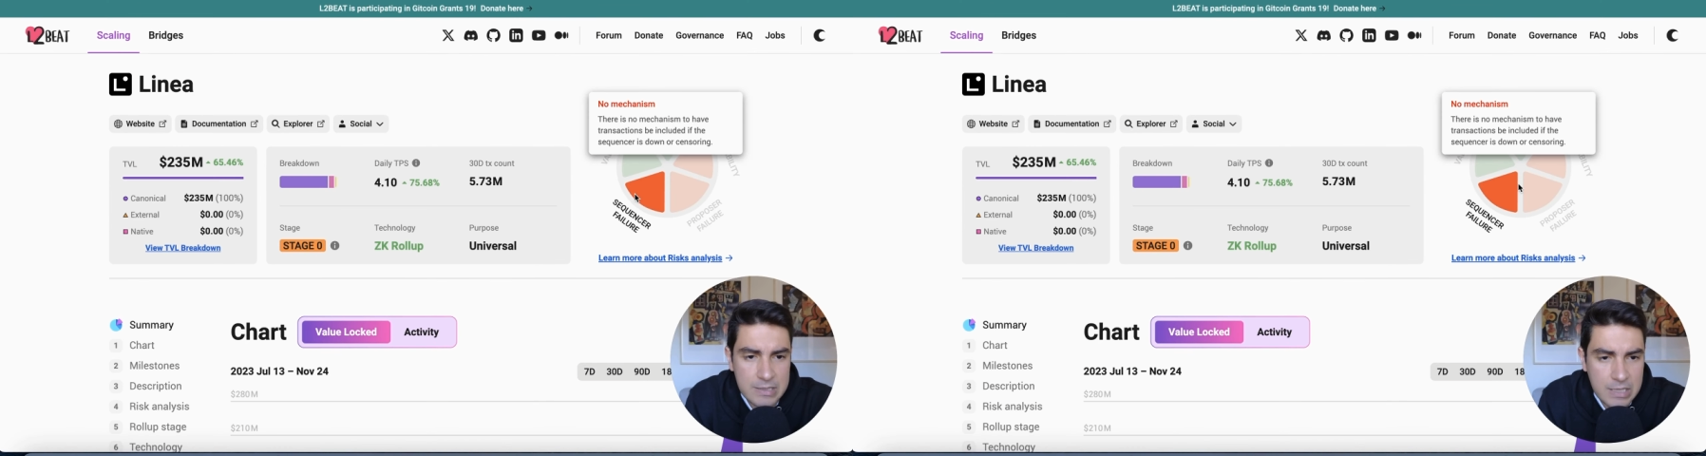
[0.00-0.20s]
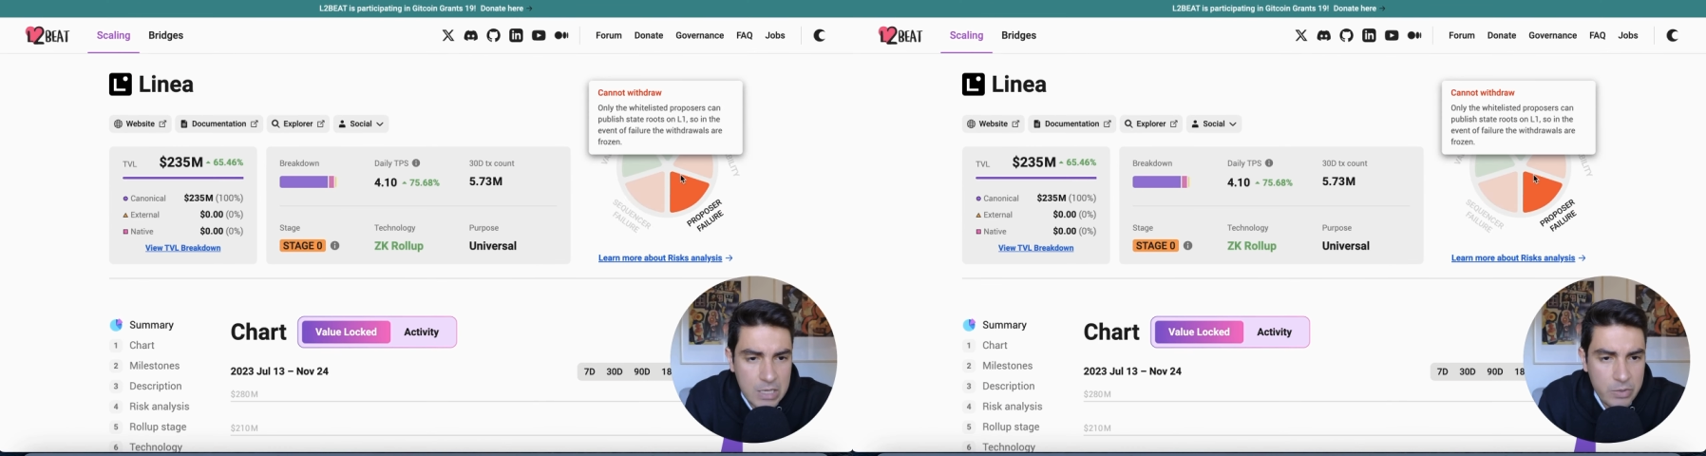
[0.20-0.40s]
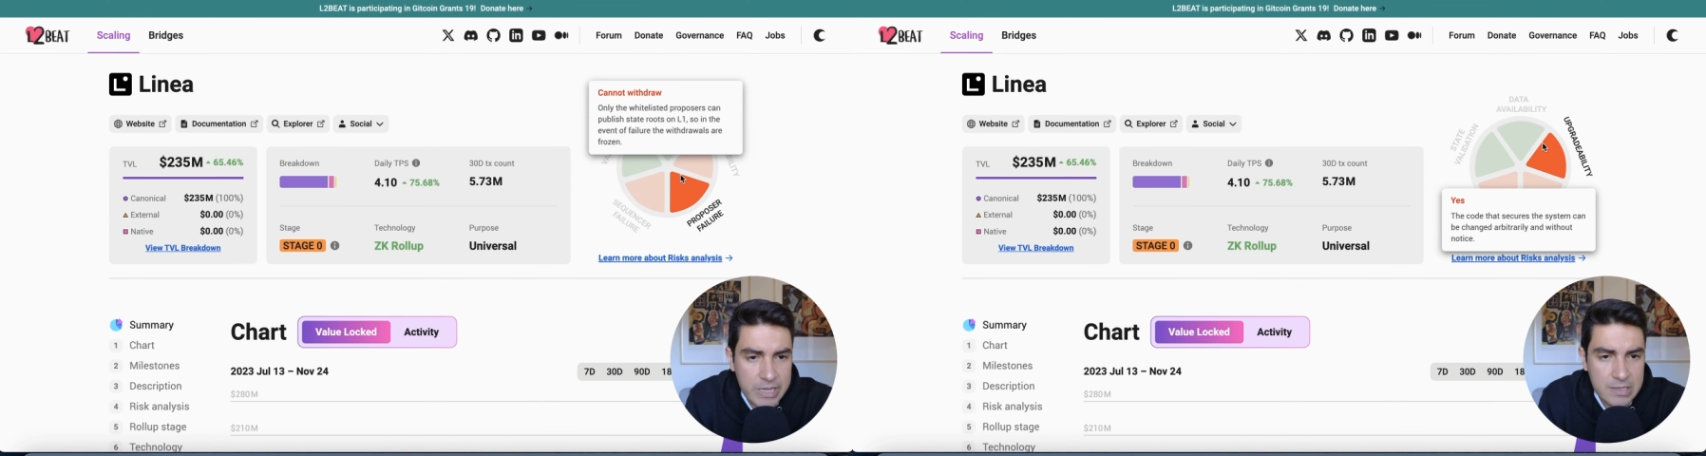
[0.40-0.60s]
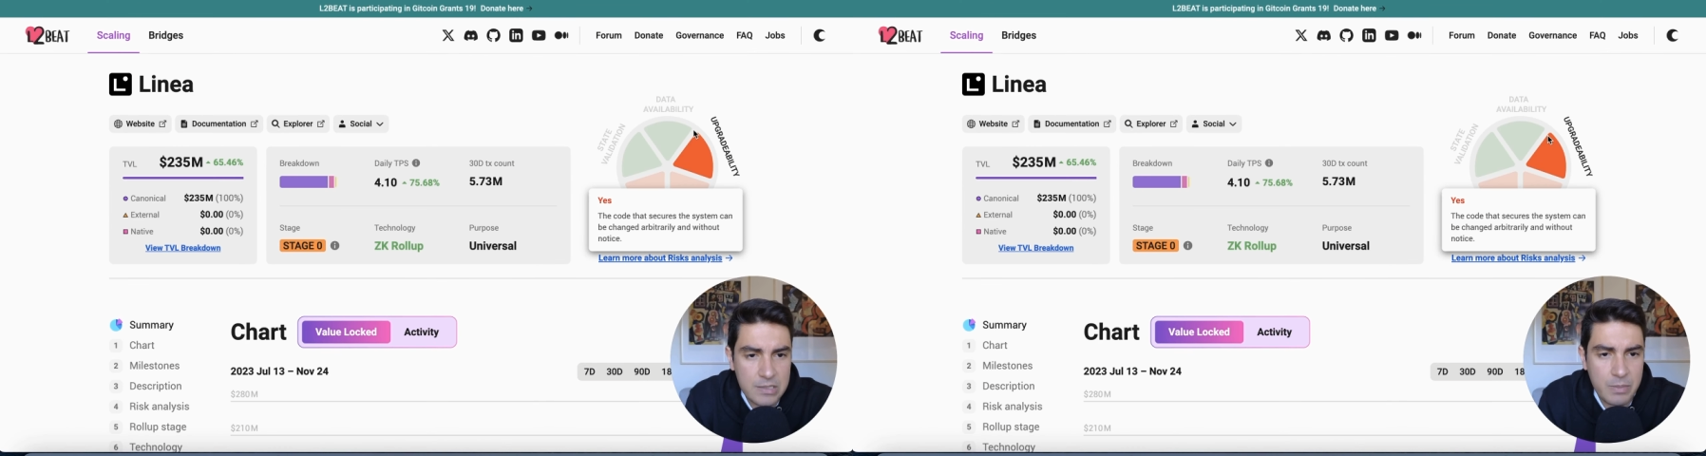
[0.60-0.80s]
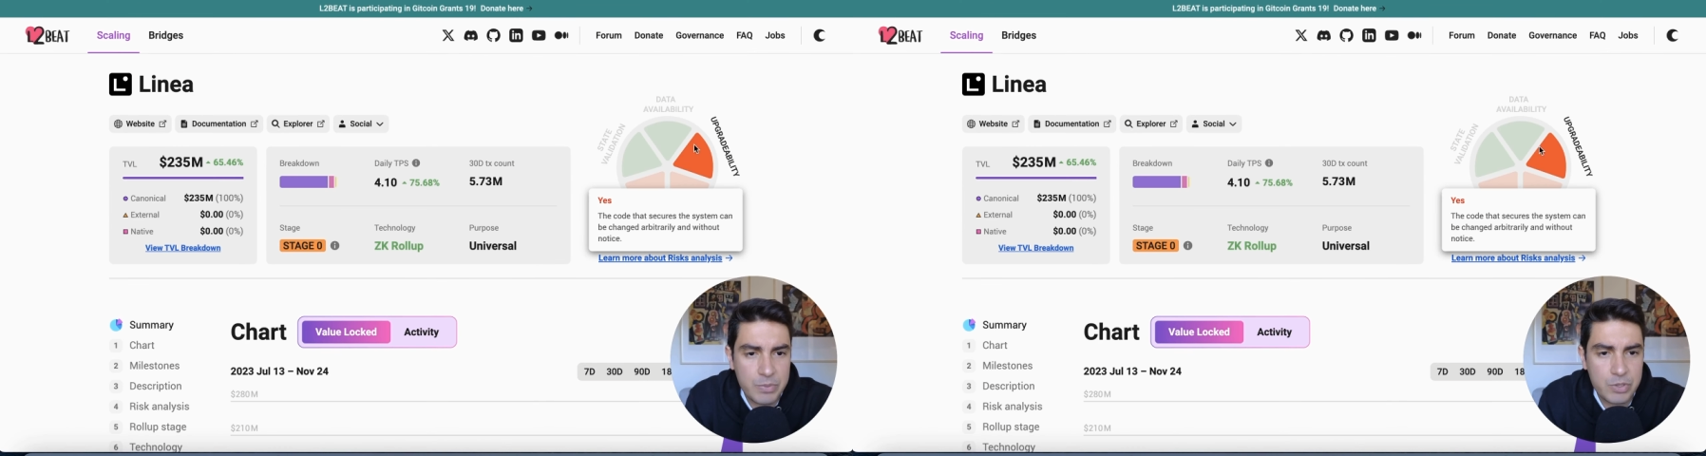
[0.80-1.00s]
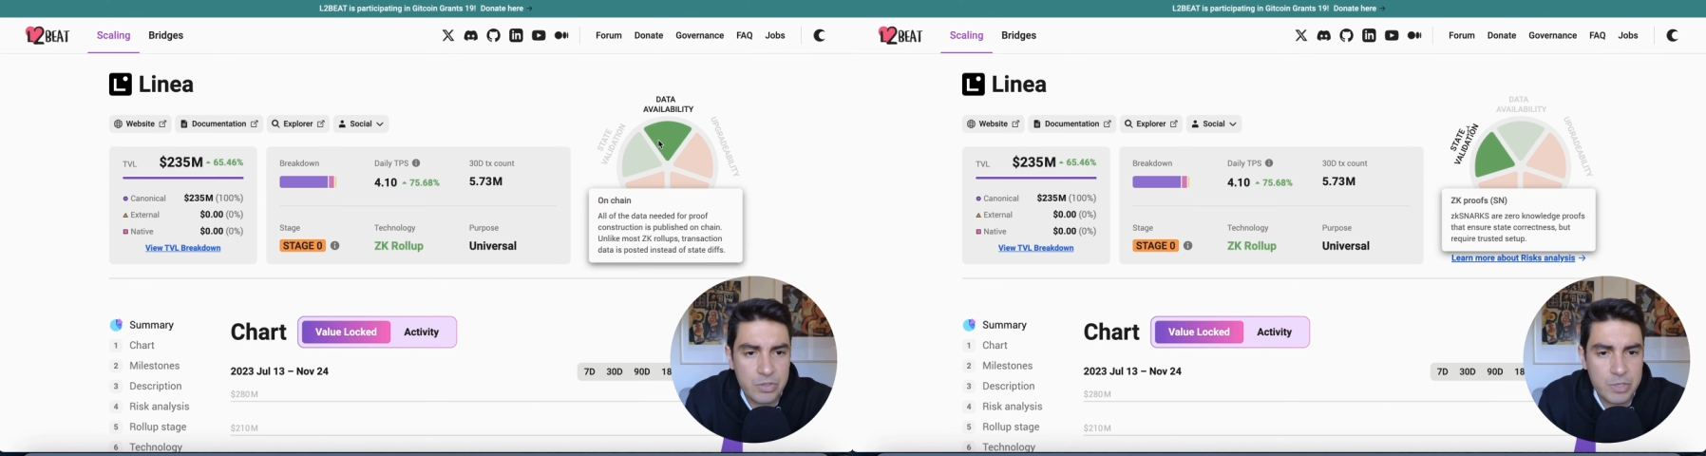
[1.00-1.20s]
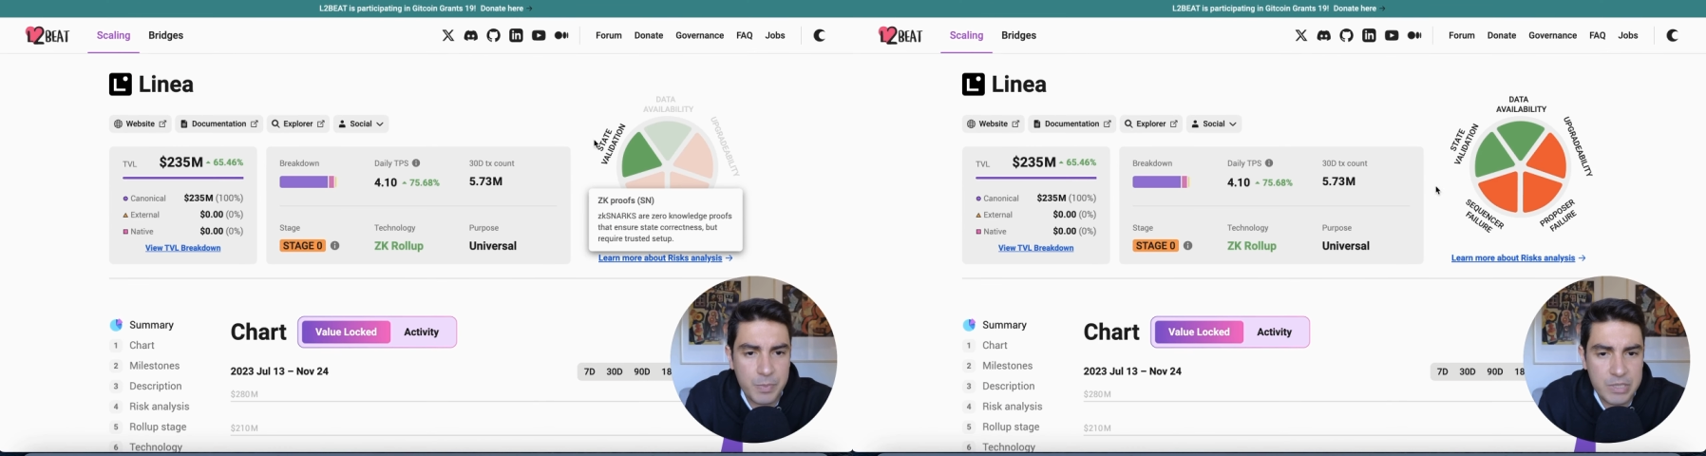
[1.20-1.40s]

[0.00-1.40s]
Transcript: security assumptions,